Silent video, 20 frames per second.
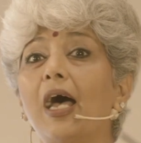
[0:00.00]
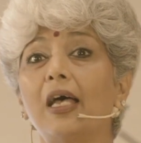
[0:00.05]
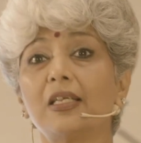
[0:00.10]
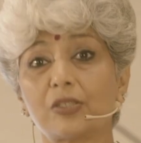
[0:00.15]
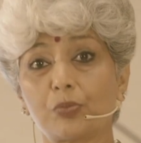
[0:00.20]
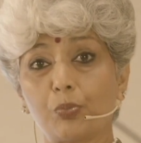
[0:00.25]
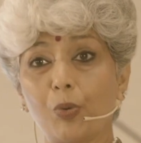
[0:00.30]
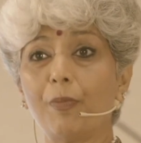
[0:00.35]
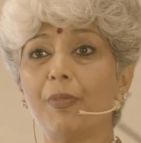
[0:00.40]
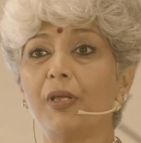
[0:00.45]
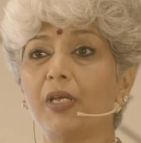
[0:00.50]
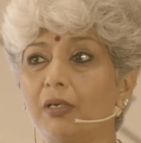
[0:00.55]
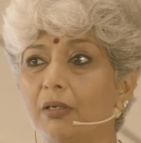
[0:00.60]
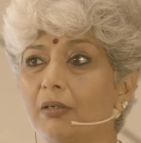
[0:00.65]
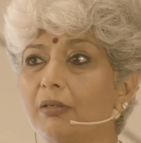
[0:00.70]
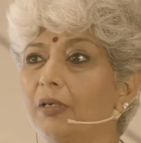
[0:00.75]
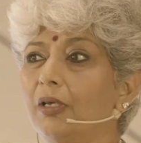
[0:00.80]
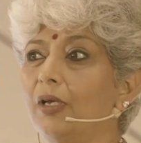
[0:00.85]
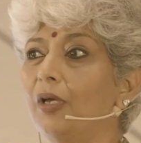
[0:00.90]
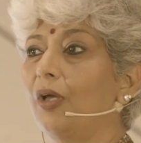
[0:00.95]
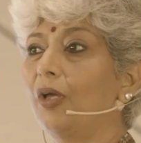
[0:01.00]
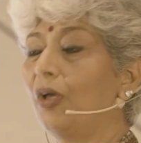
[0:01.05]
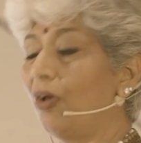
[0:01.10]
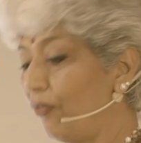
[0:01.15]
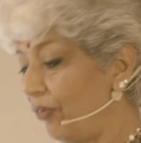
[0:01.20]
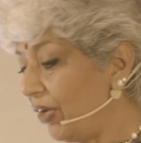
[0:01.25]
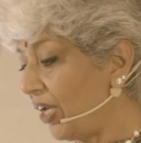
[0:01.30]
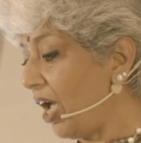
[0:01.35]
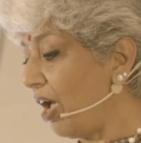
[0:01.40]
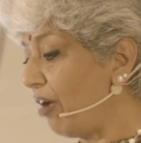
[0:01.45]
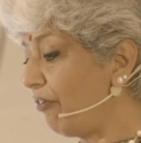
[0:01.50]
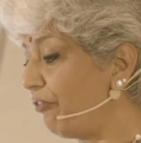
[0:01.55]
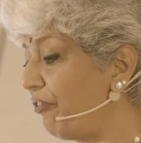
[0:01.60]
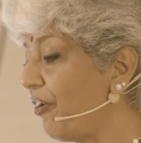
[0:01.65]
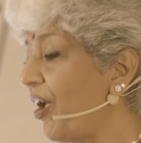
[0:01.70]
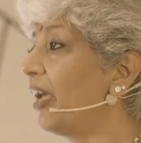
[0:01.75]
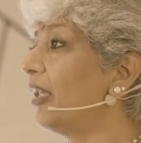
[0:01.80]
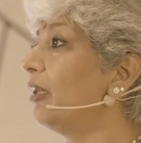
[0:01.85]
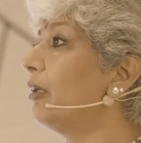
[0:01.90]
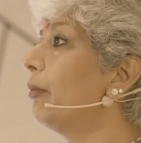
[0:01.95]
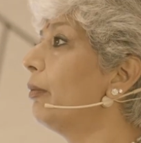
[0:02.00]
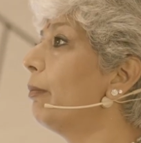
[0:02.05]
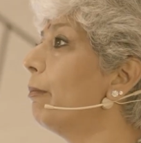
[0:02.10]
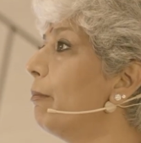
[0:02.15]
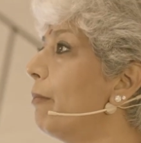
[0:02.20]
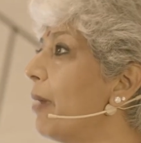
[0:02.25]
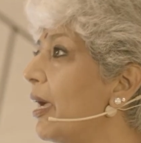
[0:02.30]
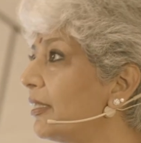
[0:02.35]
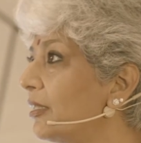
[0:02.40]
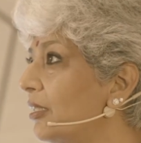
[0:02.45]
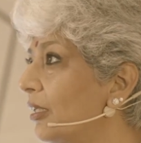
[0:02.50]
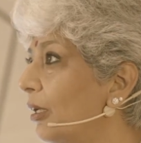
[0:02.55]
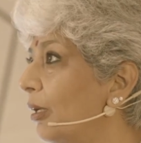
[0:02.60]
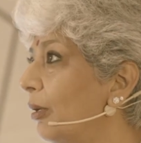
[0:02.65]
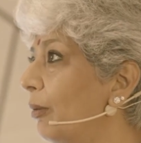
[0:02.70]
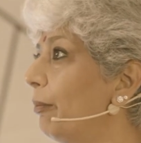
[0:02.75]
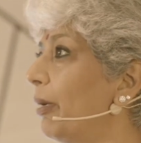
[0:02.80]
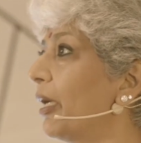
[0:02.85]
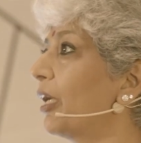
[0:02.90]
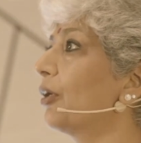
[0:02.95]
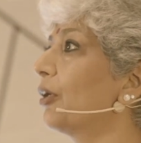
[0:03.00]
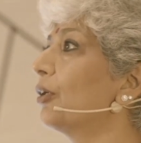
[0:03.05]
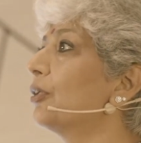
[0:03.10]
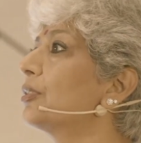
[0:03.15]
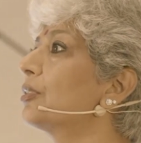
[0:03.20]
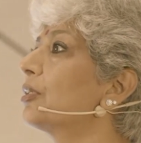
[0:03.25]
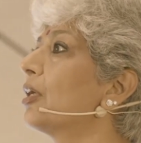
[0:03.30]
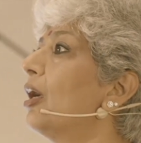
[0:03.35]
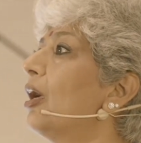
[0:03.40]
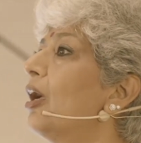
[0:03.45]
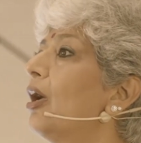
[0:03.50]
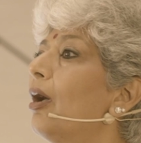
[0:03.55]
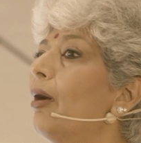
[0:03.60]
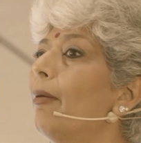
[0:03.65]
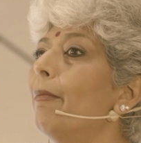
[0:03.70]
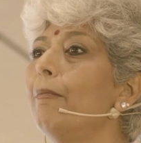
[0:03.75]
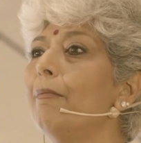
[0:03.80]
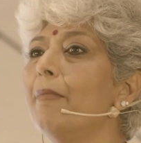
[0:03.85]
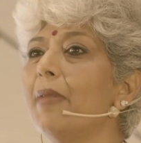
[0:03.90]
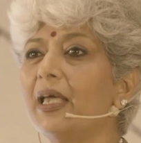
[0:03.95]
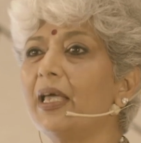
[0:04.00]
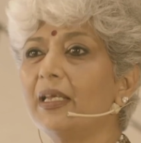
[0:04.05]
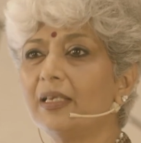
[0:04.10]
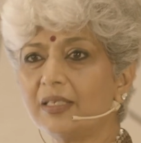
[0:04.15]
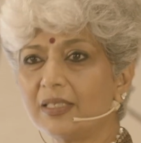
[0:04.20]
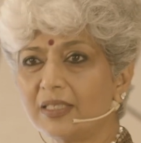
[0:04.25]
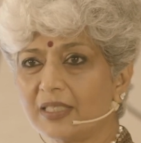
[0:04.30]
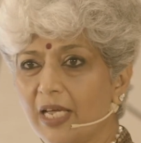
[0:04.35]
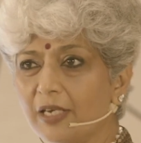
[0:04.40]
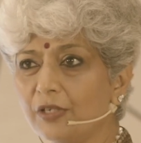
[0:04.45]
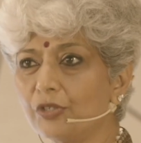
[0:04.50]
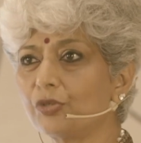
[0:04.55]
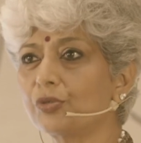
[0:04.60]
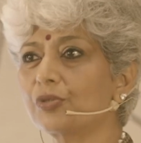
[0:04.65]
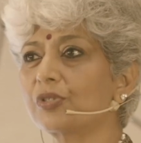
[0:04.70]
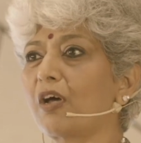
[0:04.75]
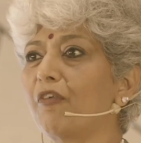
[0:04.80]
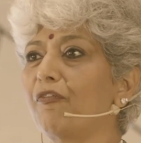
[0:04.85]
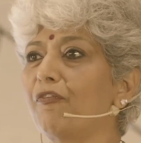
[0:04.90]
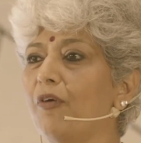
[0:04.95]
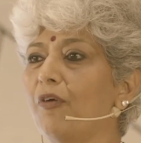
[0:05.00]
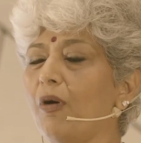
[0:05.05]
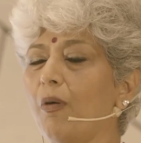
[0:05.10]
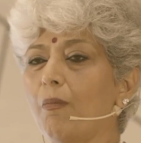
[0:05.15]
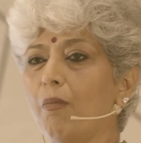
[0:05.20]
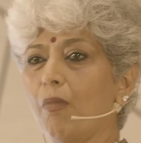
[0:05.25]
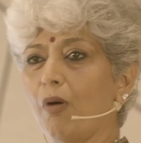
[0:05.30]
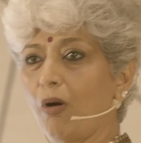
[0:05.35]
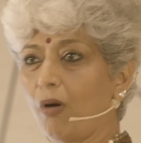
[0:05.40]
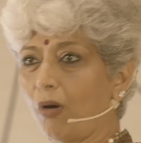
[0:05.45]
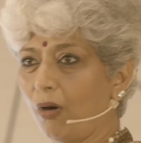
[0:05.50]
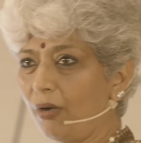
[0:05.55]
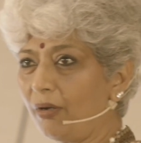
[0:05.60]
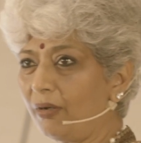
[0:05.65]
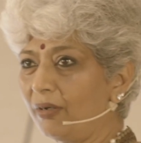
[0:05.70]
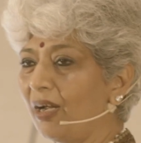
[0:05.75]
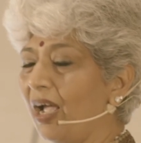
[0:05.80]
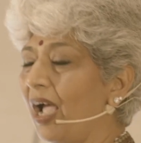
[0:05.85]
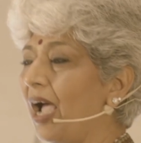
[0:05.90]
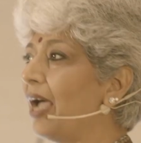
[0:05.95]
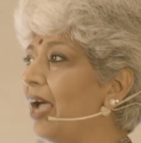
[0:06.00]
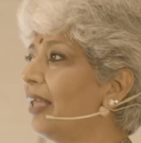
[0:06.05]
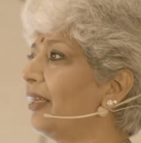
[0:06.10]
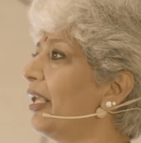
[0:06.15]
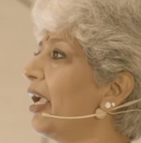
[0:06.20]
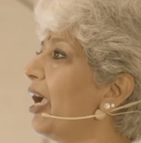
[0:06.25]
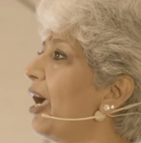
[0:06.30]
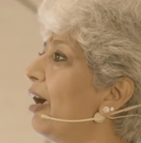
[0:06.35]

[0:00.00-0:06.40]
As women, we have fared better because men tend to suffer more and they